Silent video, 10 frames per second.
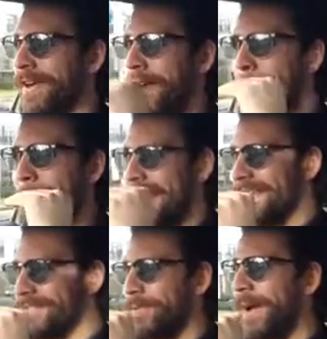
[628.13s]
I got a
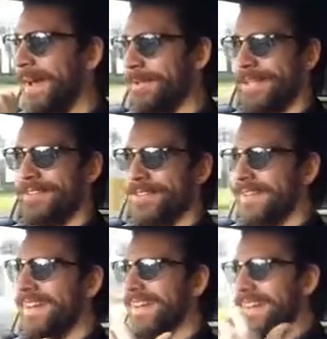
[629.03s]
massive wing, but I've got
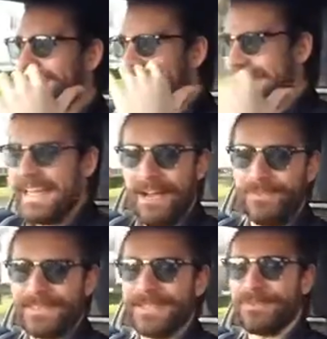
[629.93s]

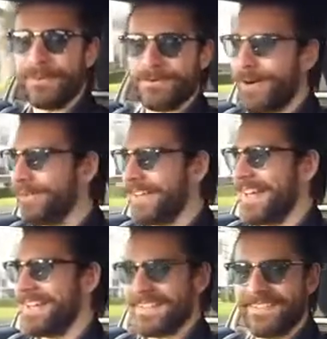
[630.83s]
scaffolding from a roll
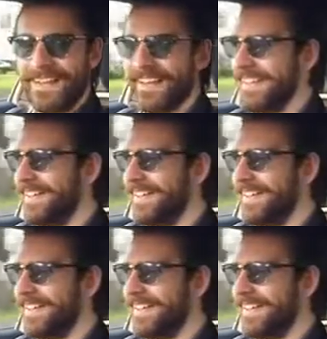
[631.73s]
cage as well.